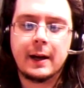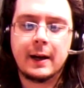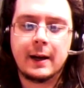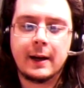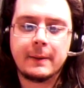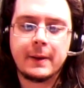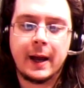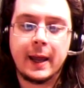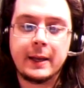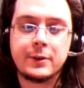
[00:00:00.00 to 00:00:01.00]
Uh,
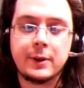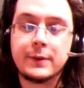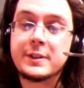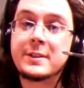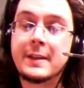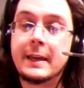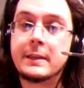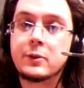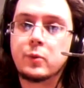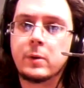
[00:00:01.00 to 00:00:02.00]
I hate to even say
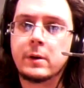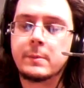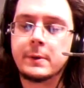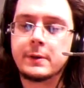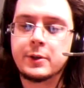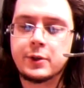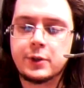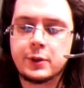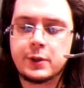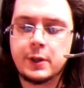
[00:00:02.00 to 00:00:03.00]
this word, but just,
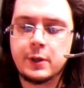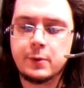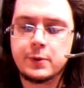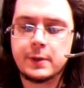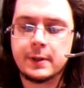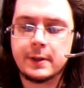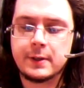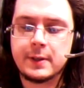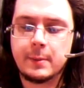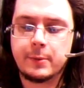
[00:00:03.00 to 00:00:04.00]
just to use an
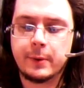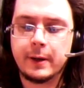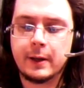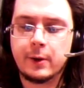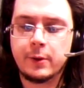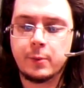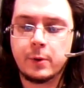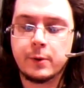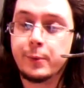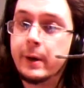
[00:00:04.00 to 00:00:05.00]
example right now, the
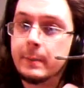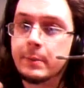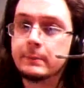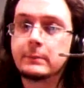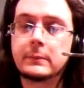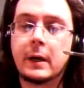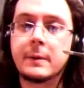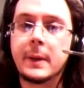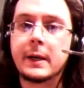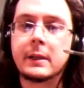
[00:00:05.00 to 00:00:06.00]
word rape
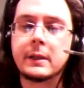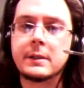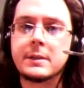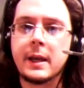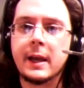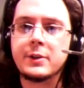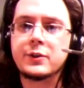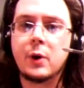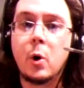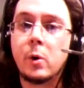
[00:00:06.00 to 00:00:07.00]
automatically
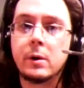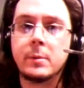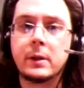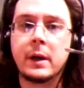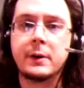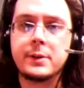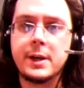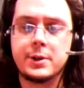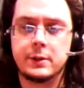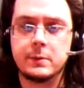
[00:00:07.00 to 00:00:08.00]
contains horrible
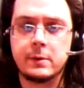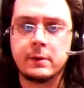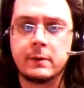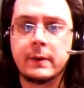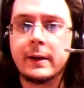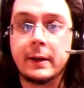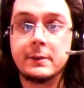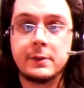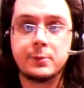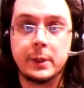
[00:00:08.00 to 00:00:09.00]
connotations with it, right?
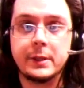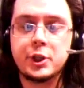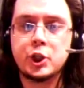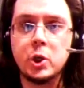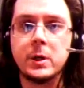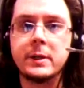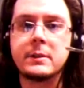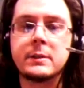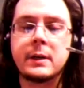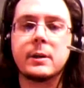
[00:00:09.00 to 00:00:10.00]
As, as well it should.
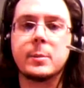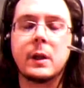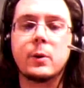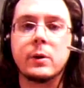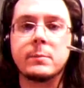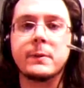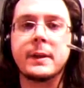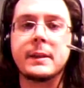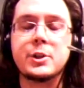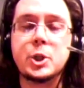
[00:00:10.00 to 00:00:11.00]
It's a terrible, horrible
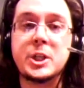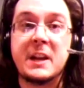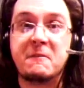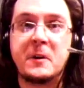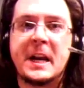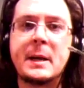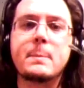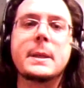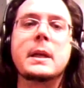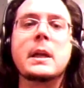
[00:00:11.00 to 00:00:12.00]
thing that should never
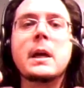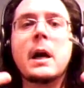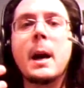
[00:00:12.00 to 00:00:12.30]
happen.